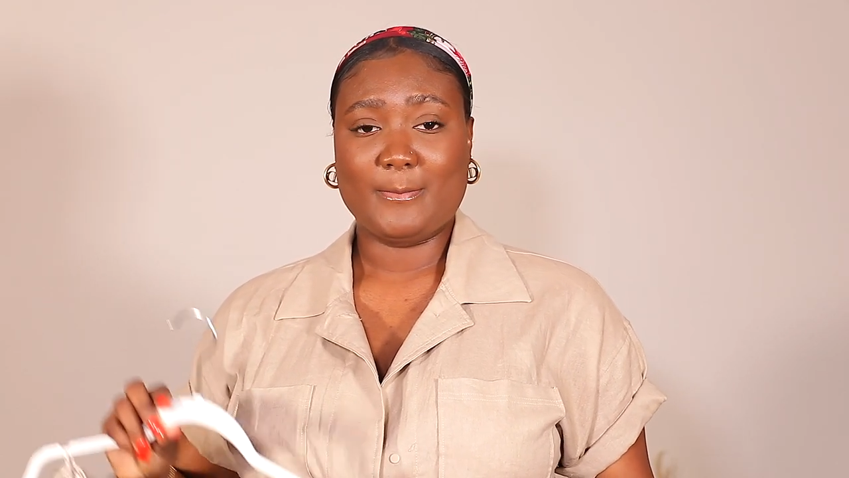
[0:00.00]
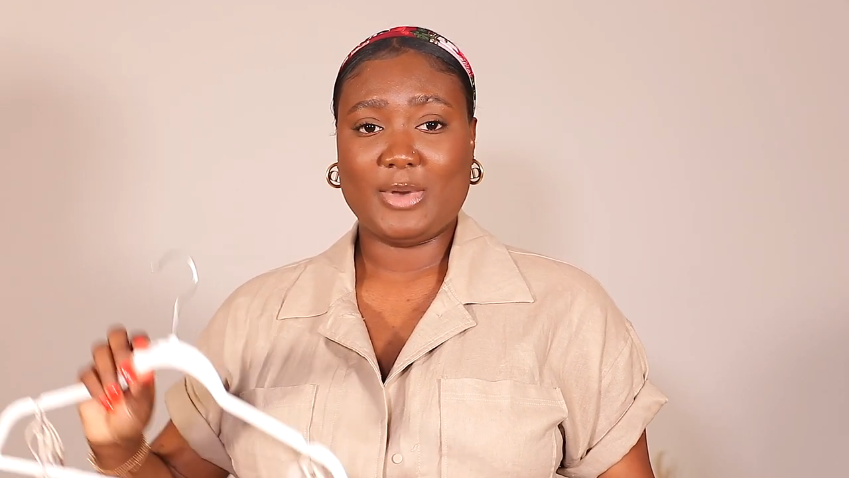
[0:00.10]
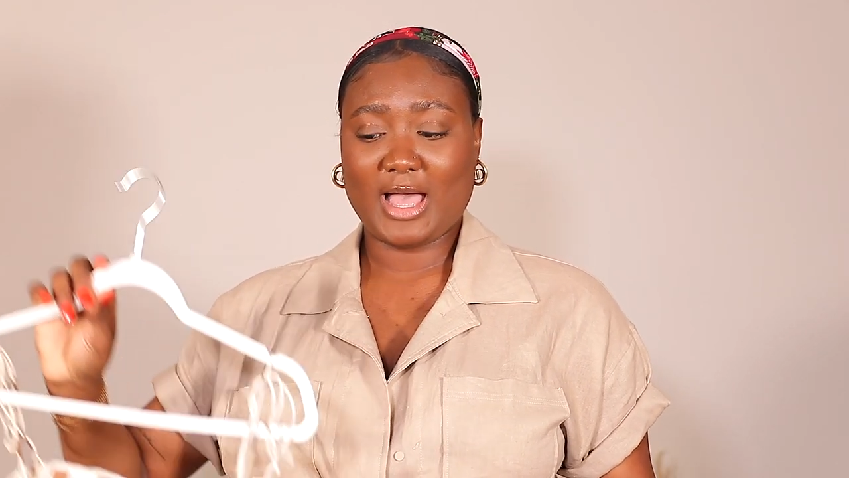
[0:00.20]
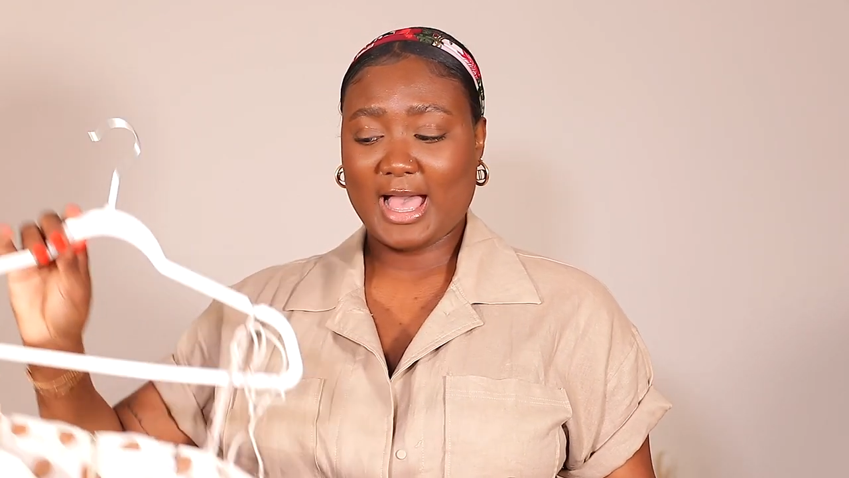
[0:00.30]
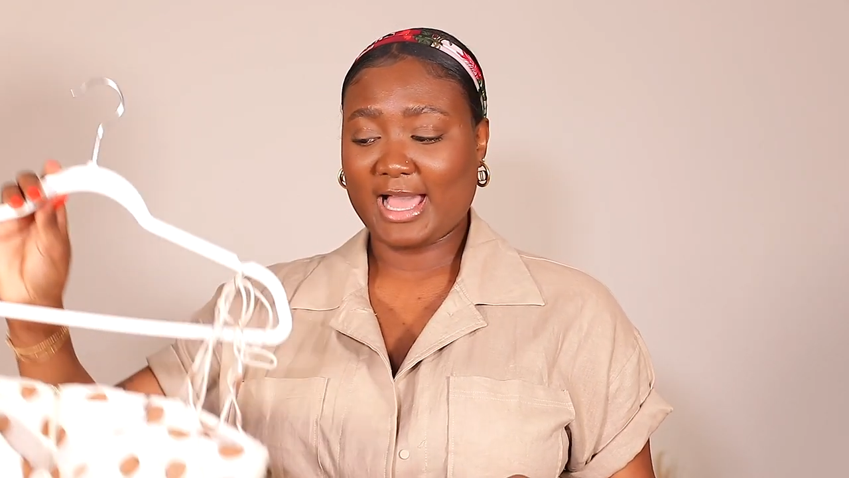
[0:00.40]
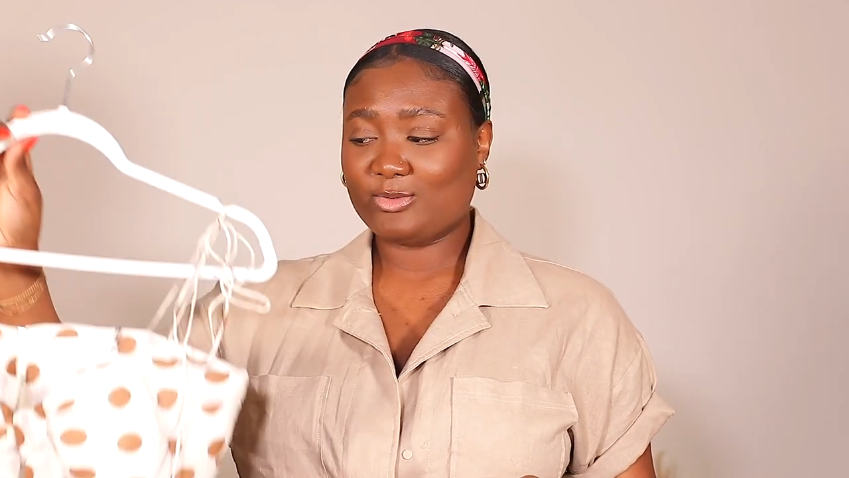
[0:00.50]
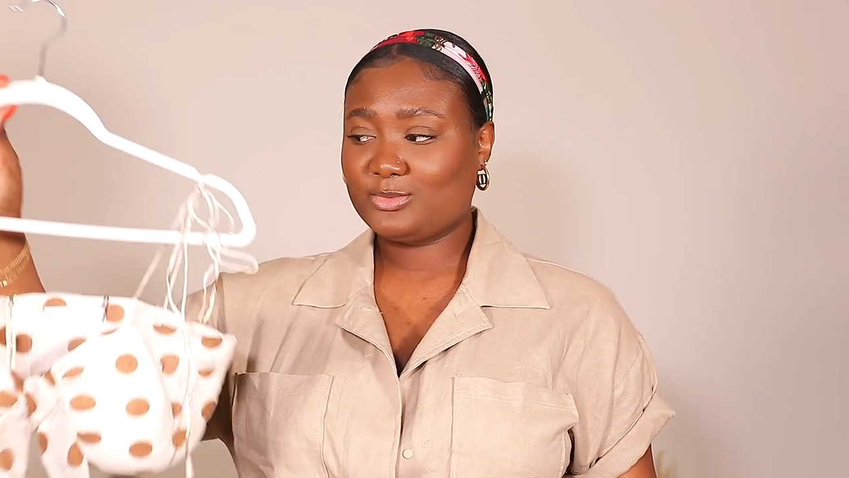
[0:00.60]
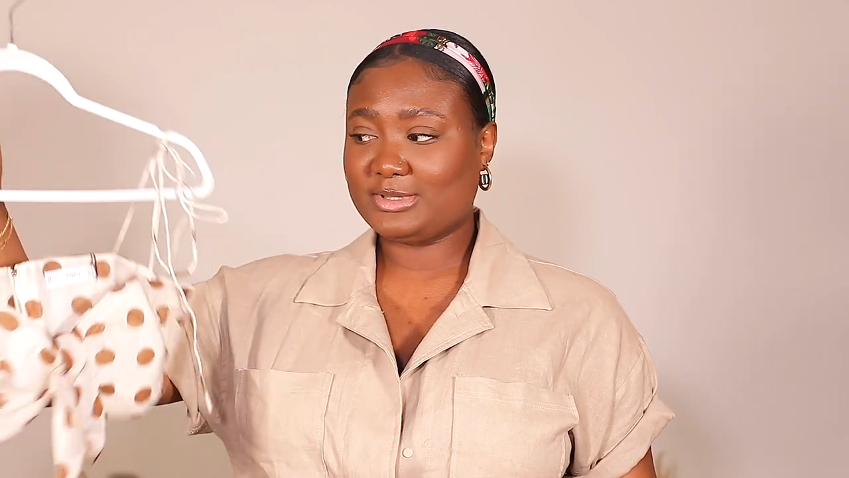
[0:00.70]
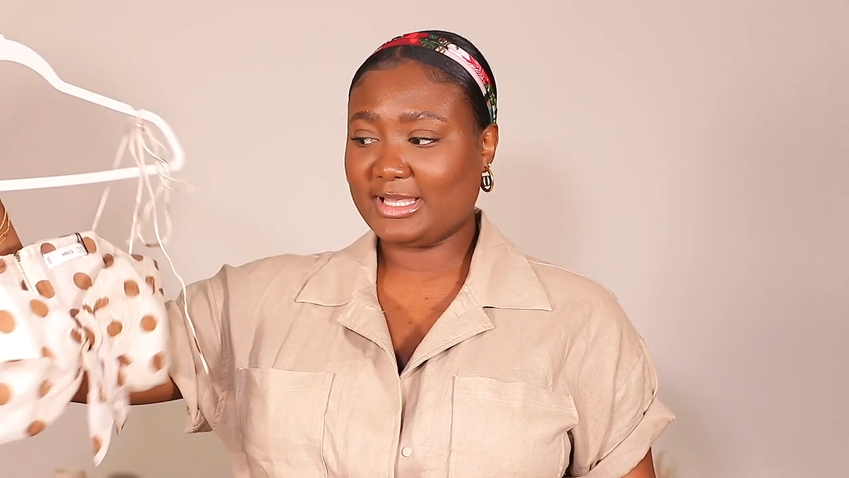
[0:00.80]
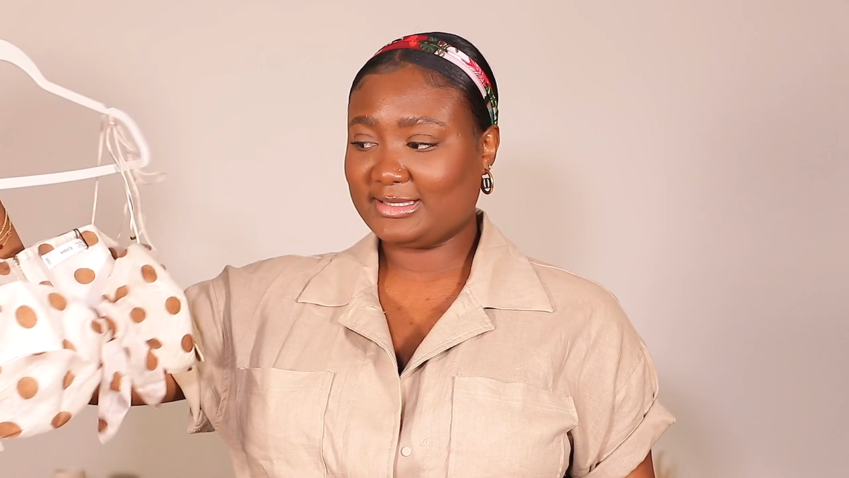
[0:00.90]
but I
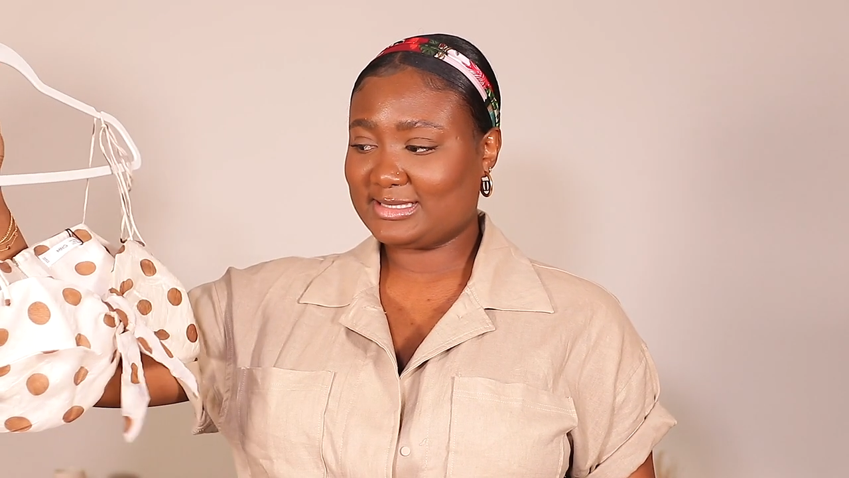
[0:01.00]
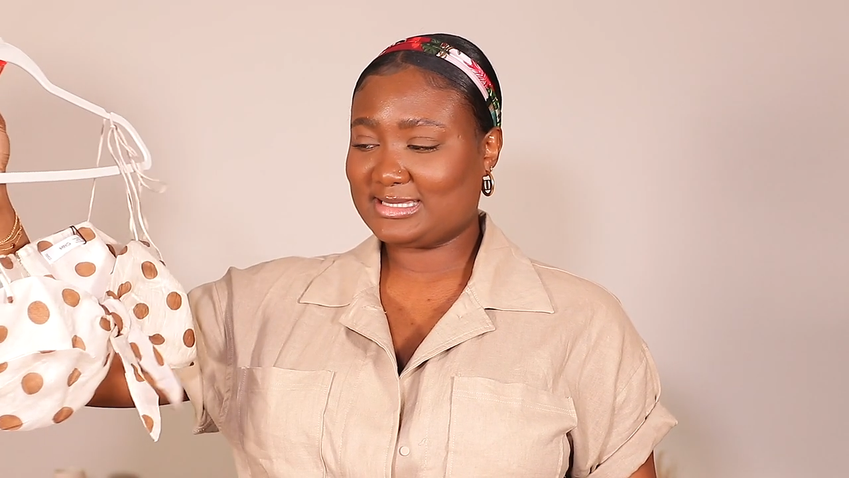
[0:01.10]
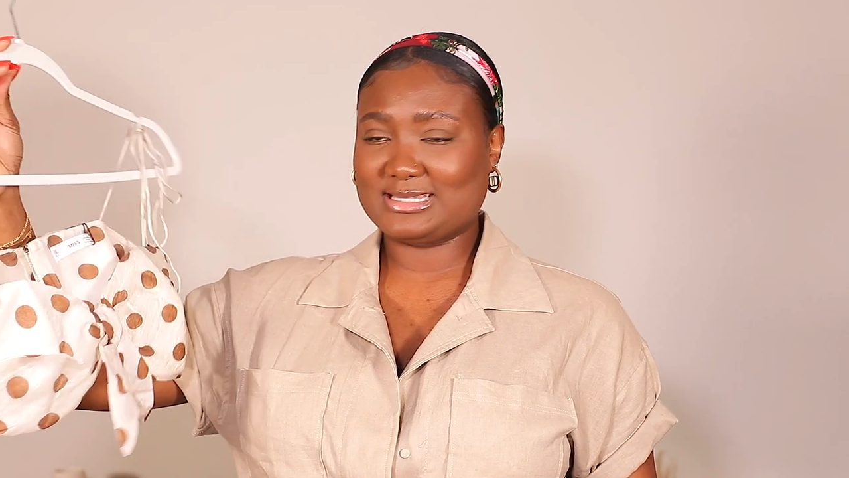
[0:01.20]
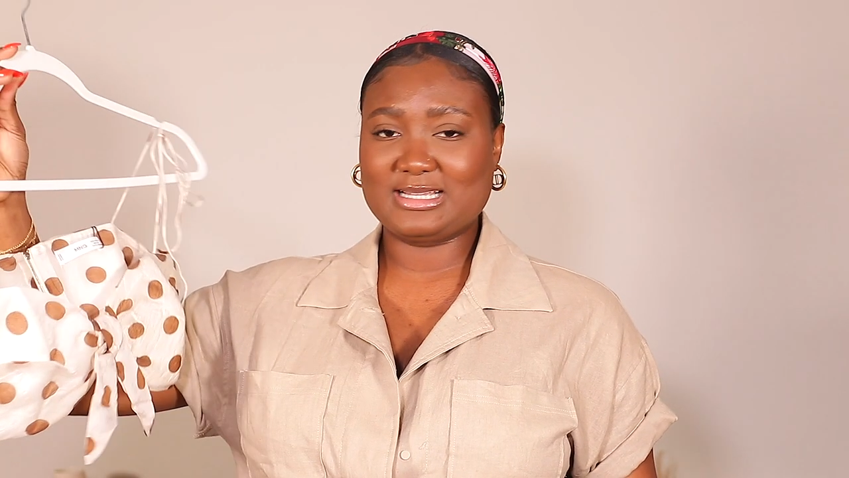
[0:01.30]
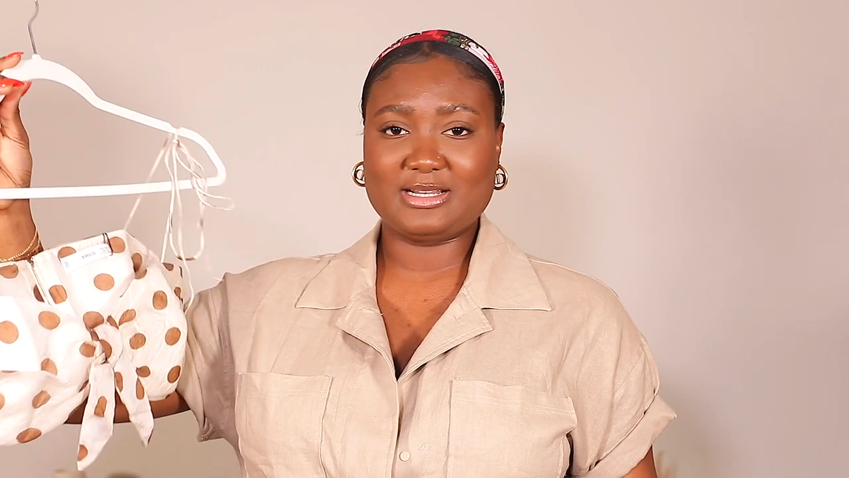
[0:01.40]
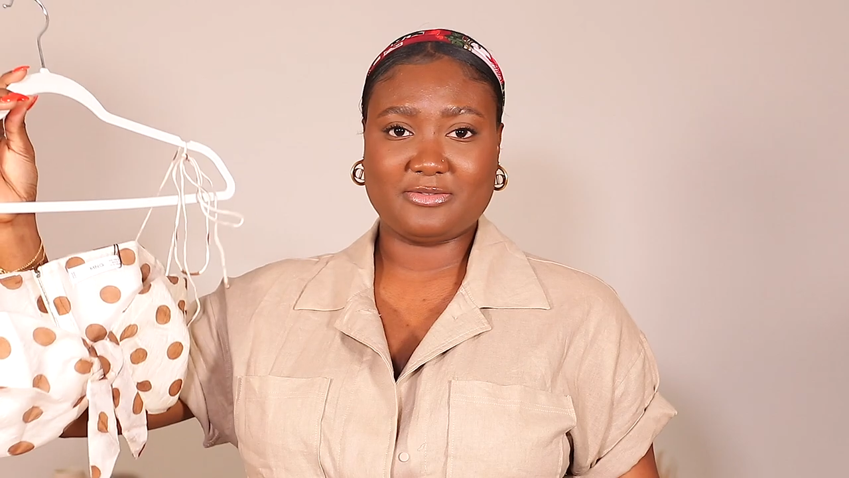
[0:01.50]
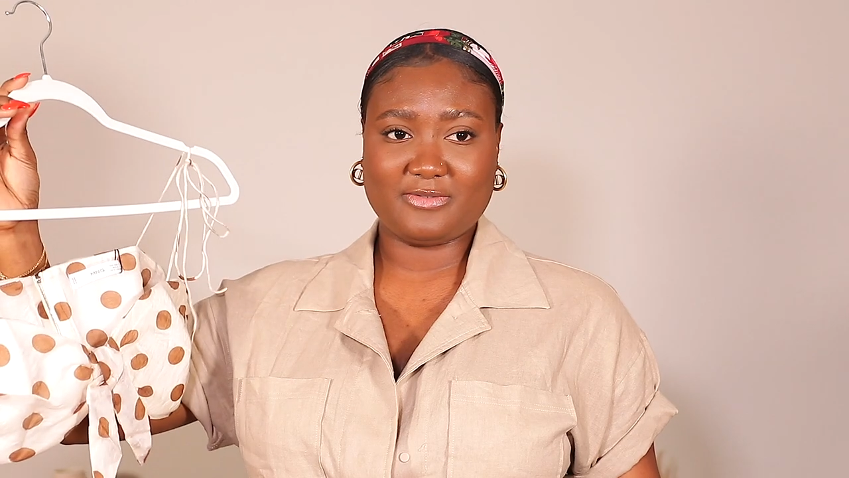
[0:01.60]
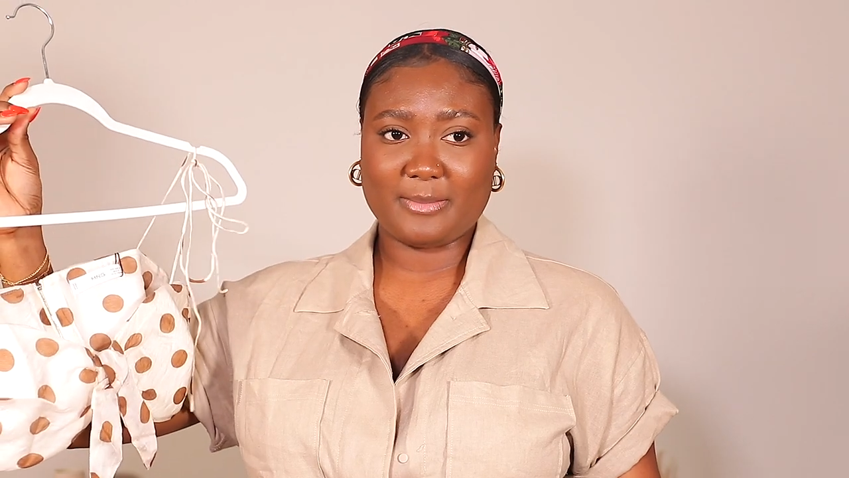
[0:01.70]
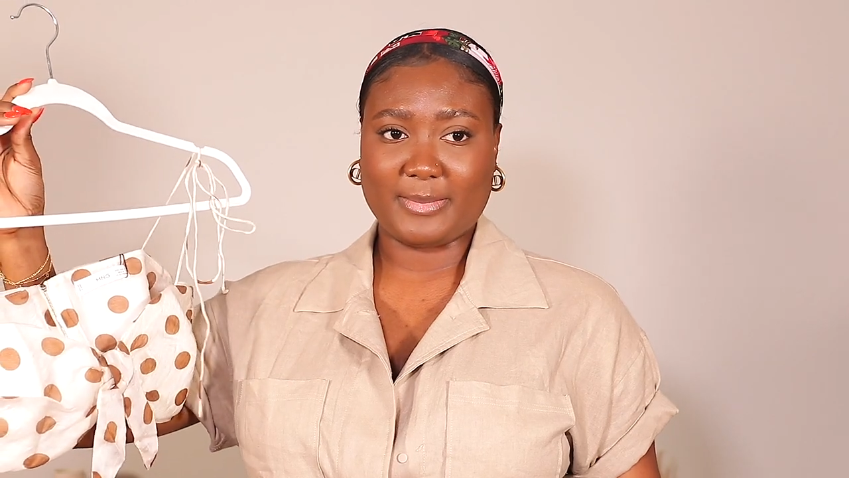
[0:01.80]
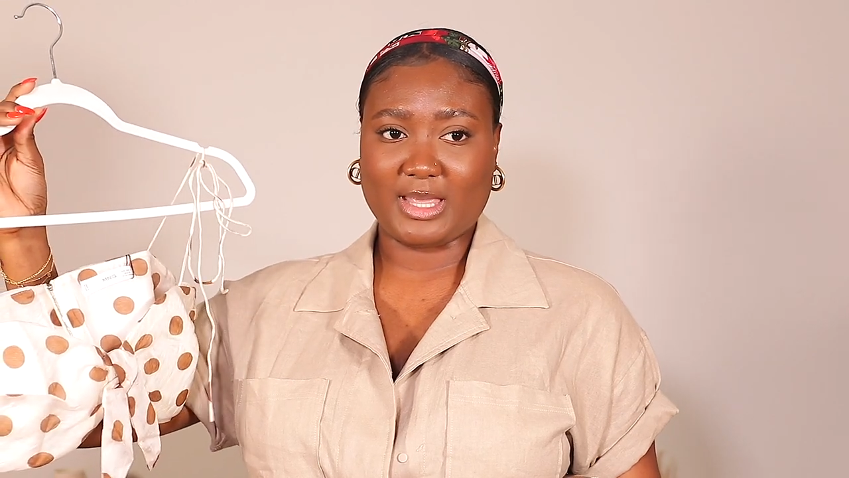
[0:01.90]
don't think this is gonna
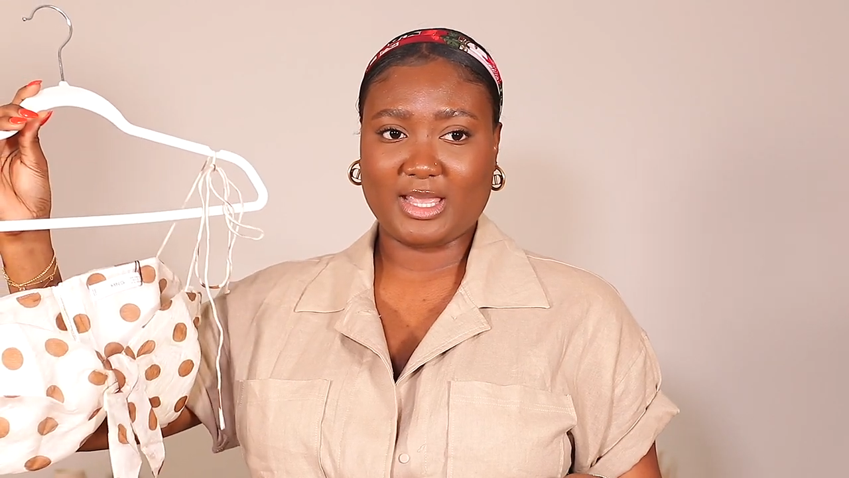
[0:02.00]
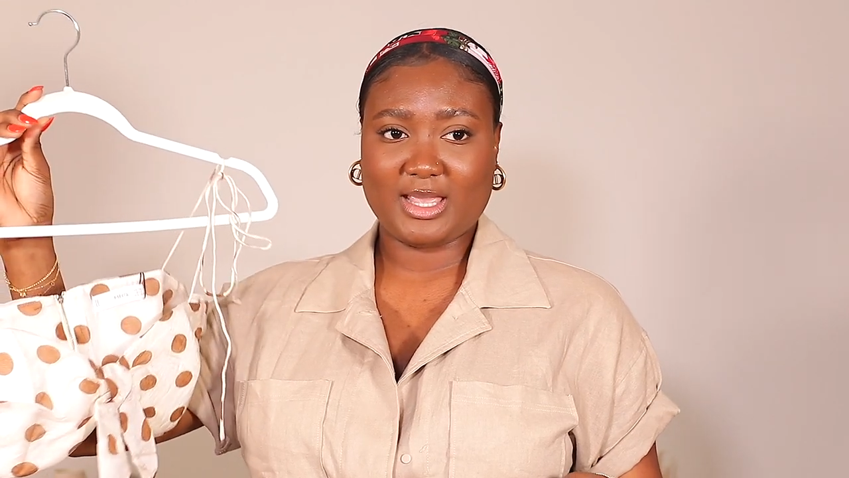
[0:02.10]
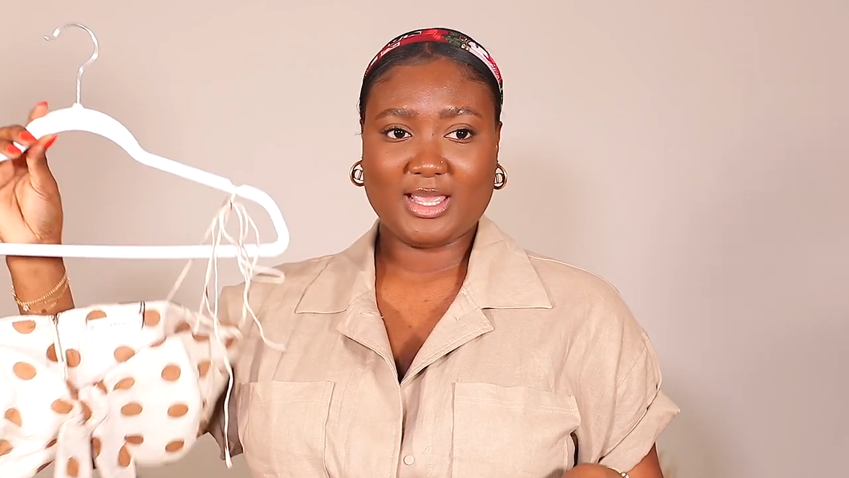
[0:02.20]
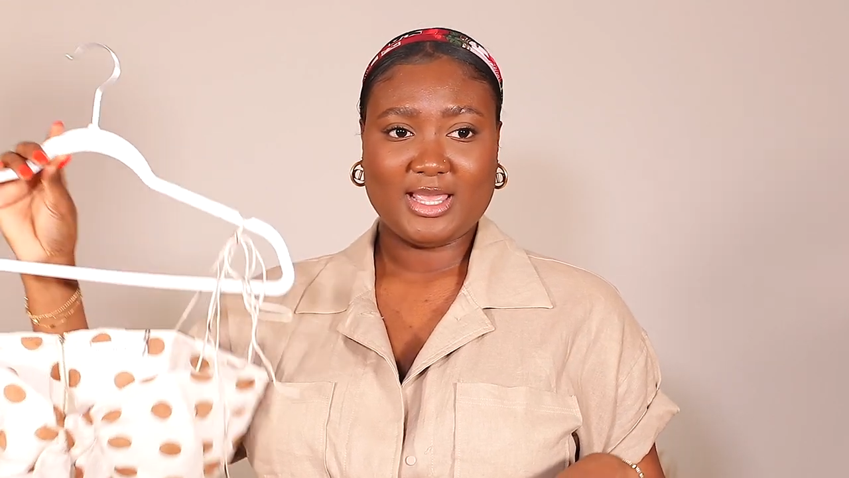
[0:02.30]
fit me.